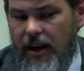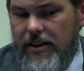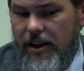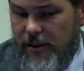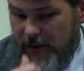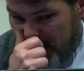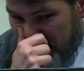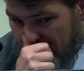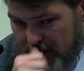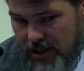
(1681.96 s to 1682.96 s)

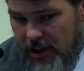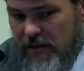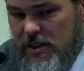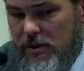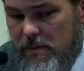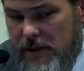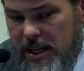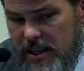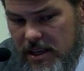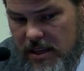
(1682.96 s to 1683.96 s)
identification of to
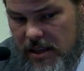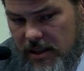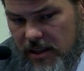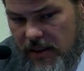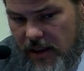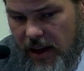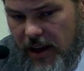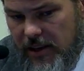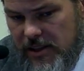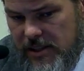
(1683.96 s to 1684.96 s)
be, in the
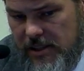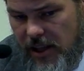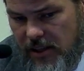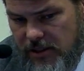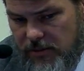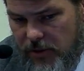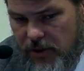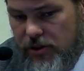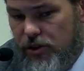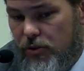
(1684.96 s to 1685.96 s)
highest sense,
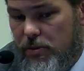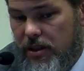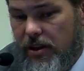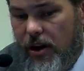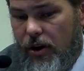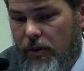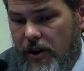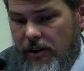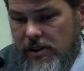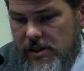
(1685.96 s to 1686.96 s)
with to be
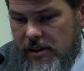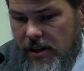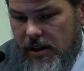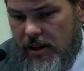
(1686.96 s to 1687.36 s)
always.